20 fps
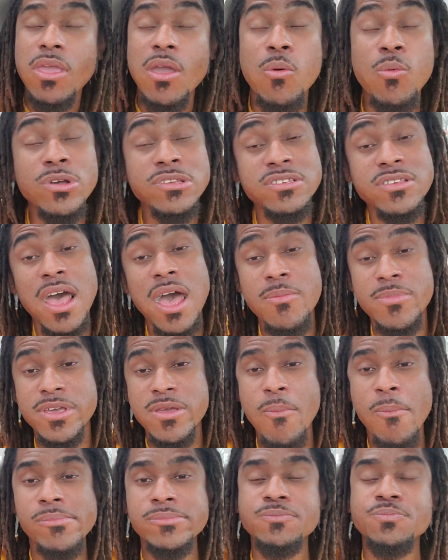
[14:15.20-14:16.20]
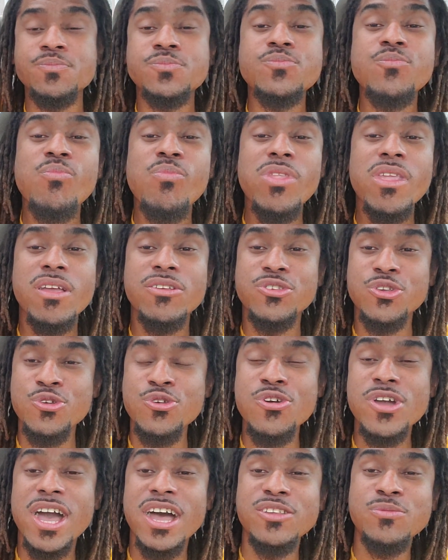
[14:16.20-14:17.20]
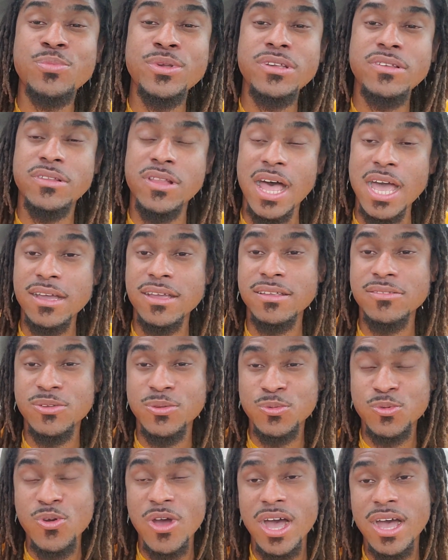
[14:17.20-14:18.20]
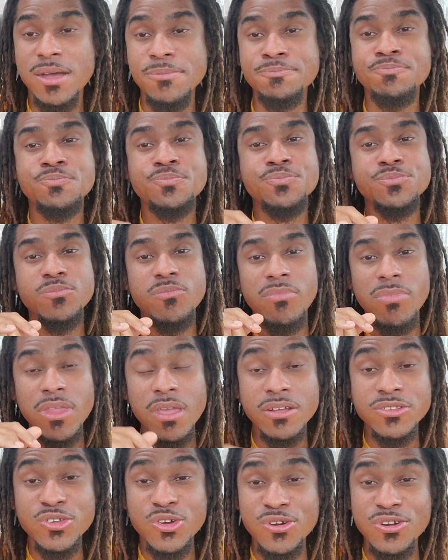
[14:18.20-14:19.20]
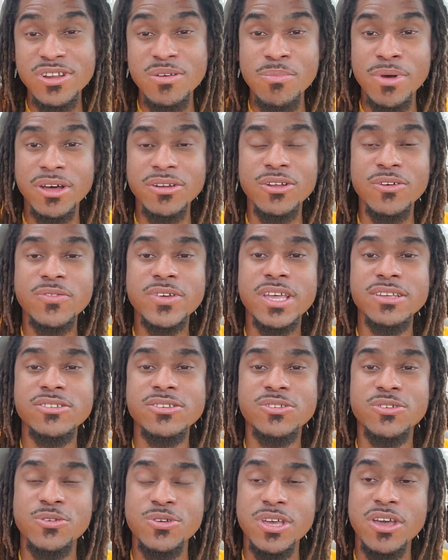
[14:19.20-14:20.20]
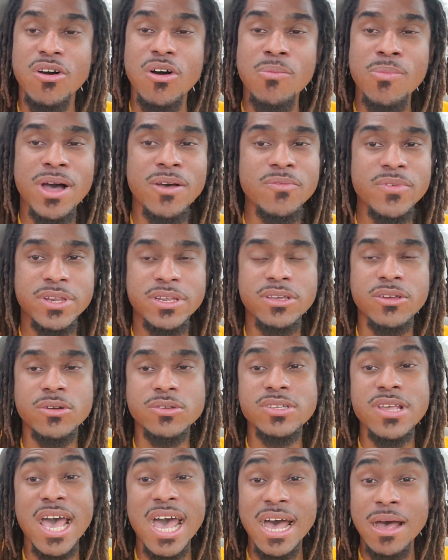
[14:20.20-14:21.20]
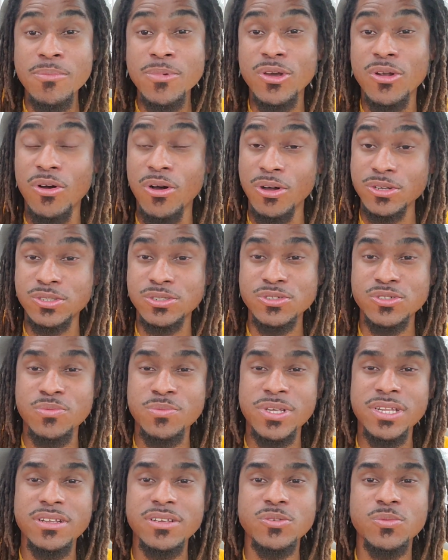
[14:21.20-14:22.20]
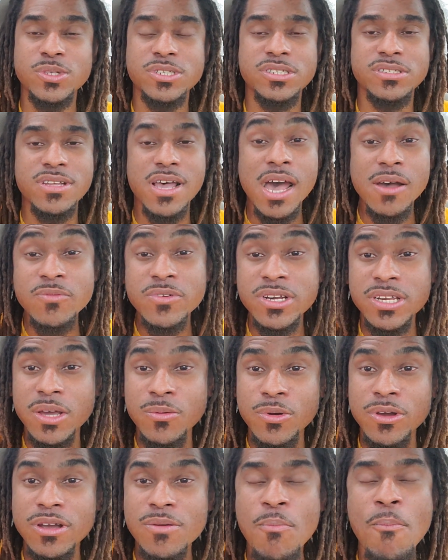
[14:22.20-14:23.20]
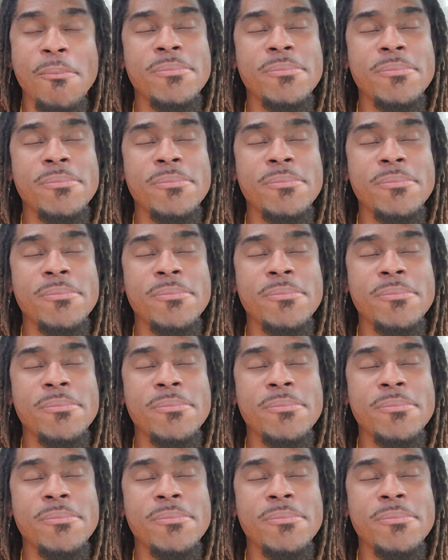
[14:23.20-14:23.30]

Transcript: Wasabi. So you guys, please like and subscribe. Turn on the bell notification so you get all my videos. Add me on all social medias, which is African Network,